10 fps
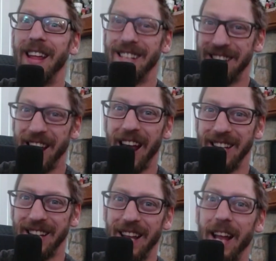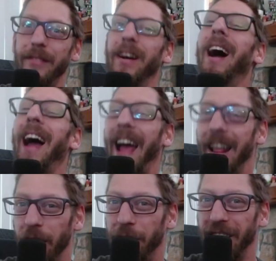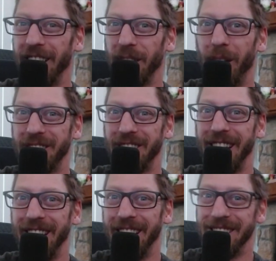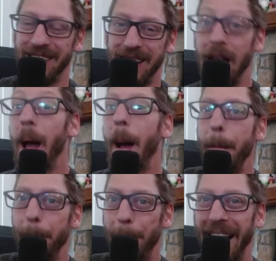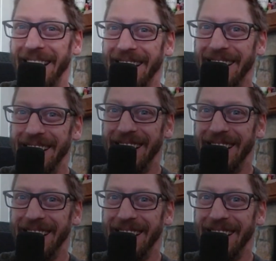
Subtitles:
Stay safe. And don't forget to wash your hands. Bye.